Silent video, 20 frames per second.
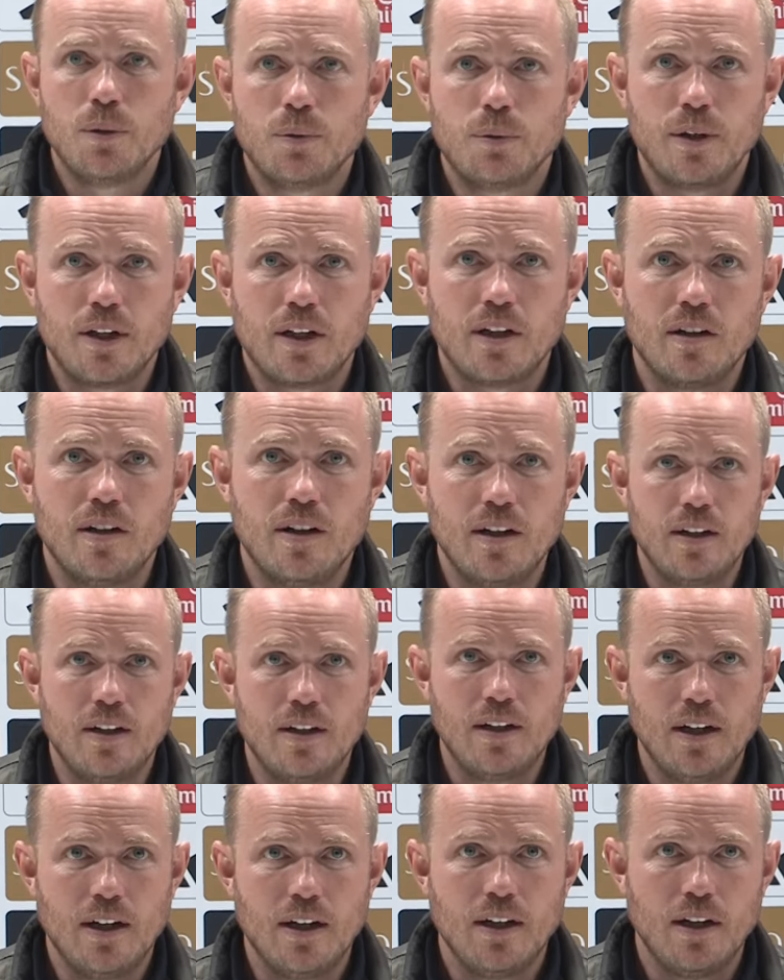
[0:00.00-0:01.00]
correctly.
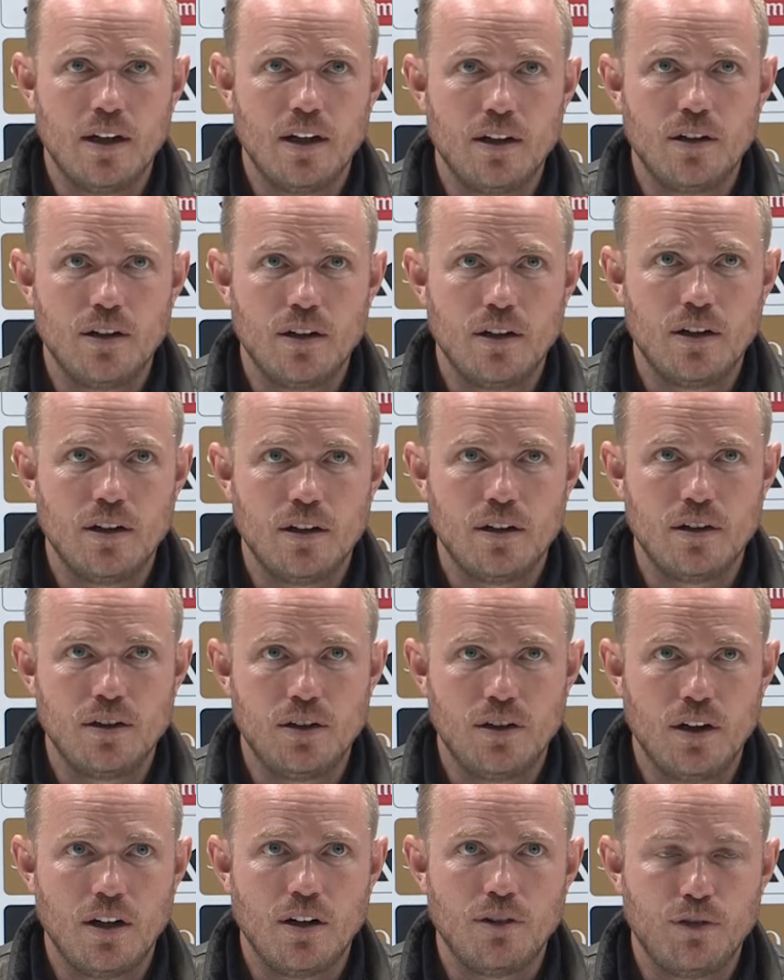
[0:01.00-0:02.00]
Yeah, I,
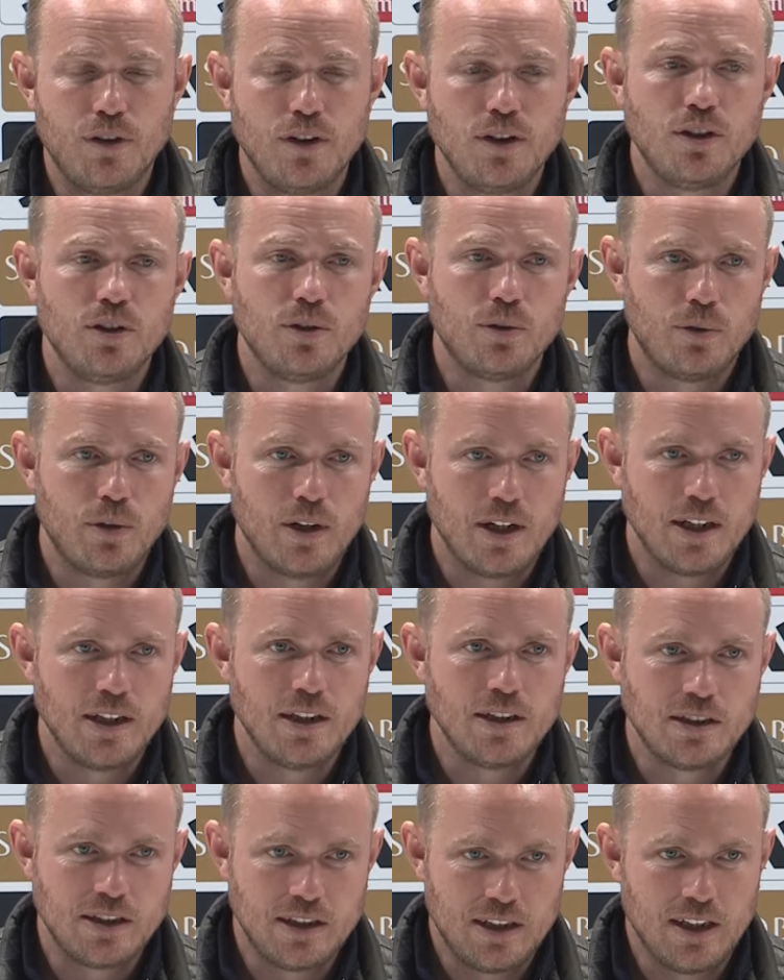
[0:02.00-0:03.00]
I think you're
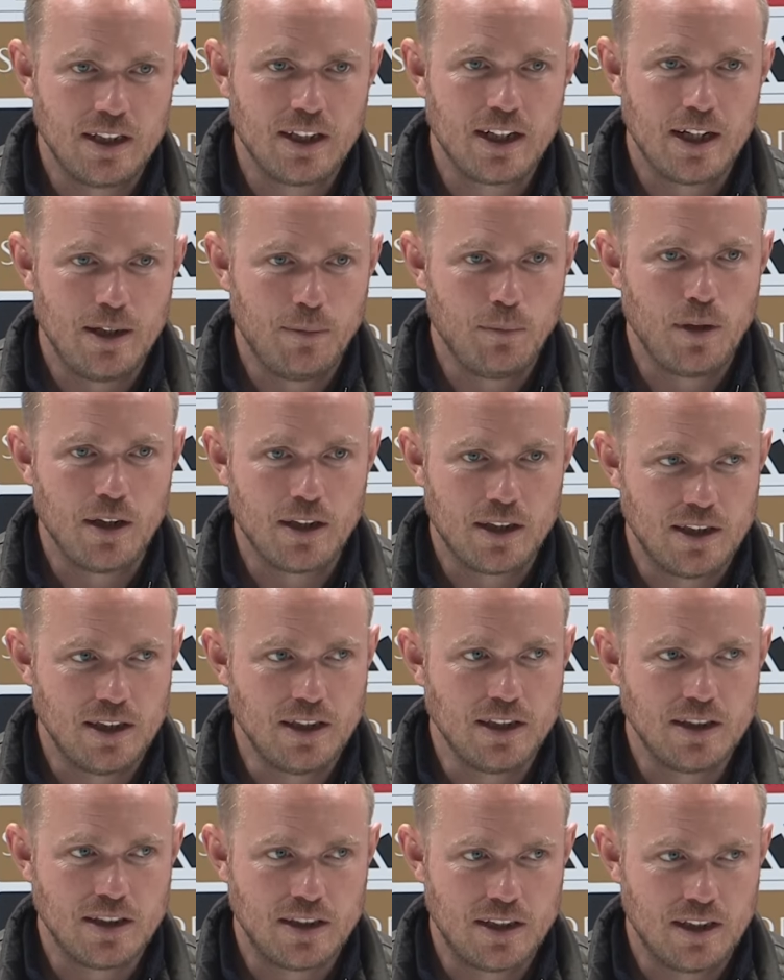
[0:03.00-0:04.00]
right in a game like
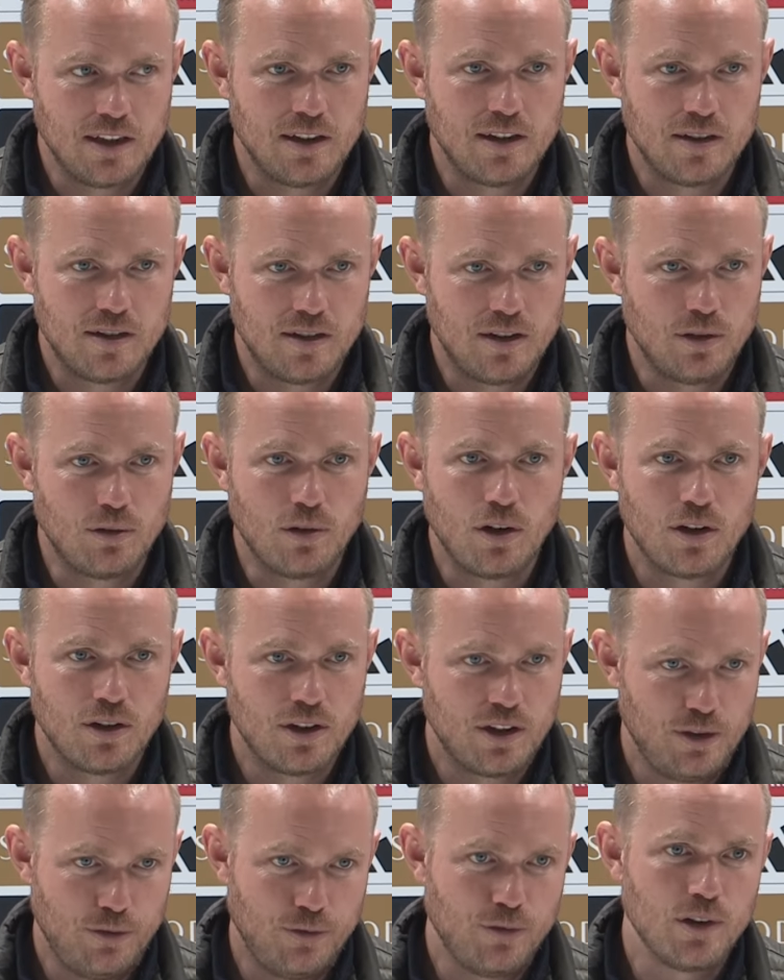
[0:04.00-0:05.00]
this that there are
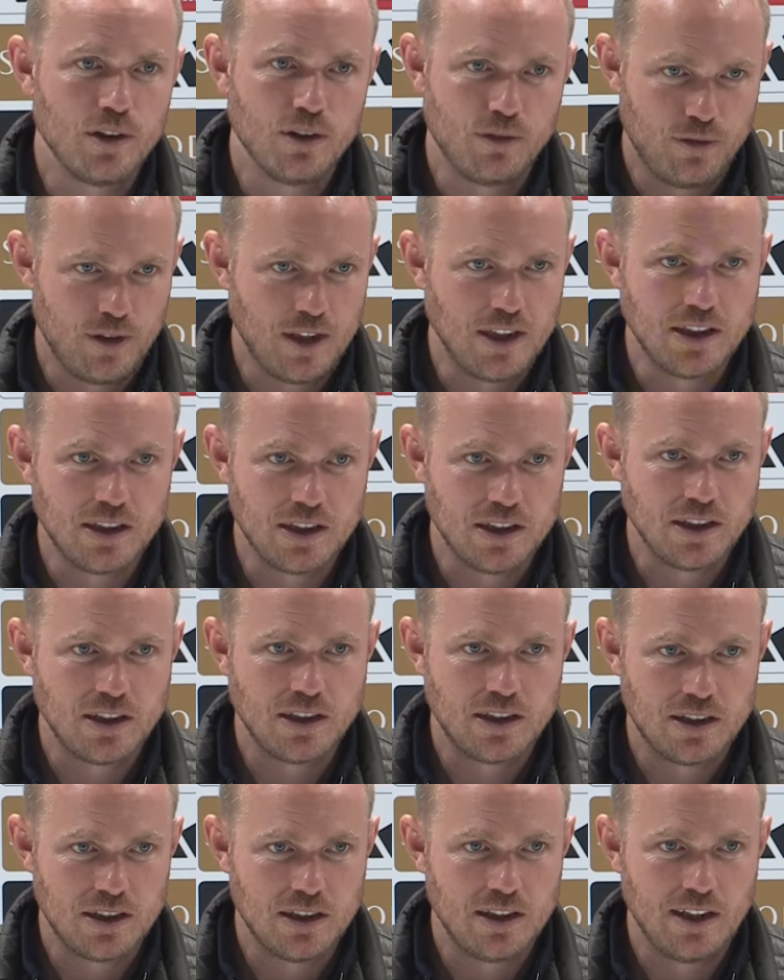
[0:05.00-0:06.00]
different
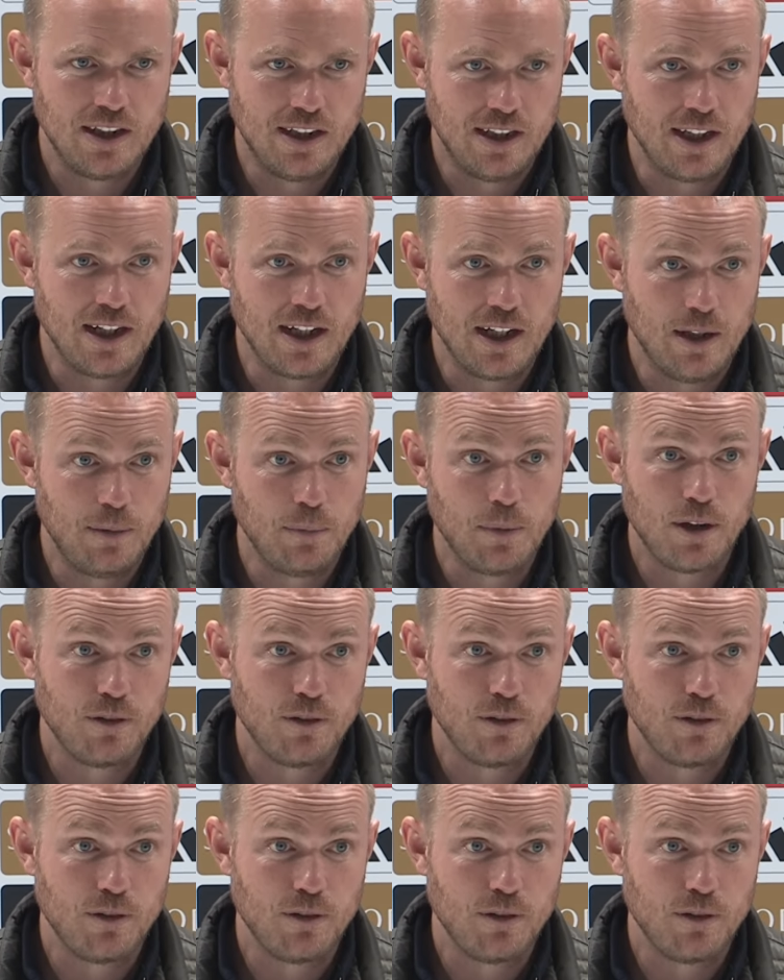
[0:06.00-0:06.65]
phases in the game,